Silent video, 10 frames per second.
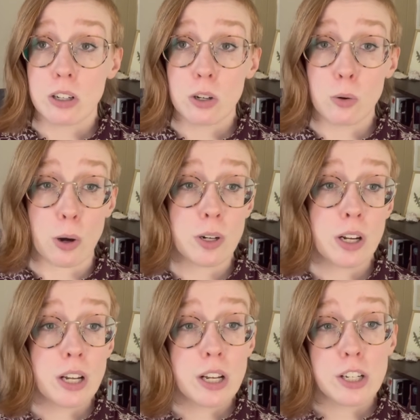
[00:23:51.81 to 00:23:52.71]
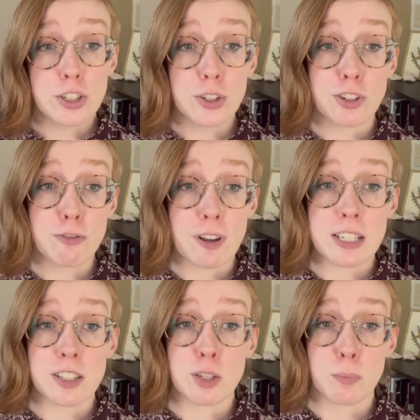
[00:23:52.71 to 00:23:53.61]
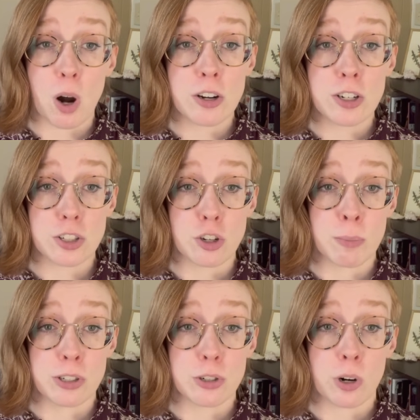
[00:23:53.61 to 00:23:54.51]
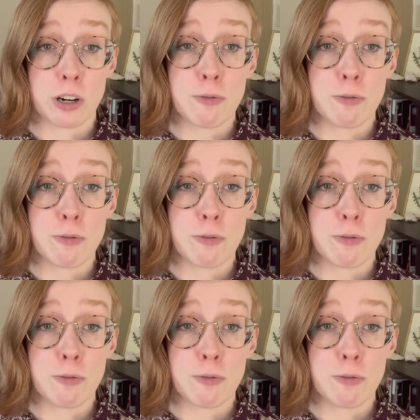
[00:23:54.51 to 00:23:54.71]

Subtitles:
Quote, children face this broader discriminatory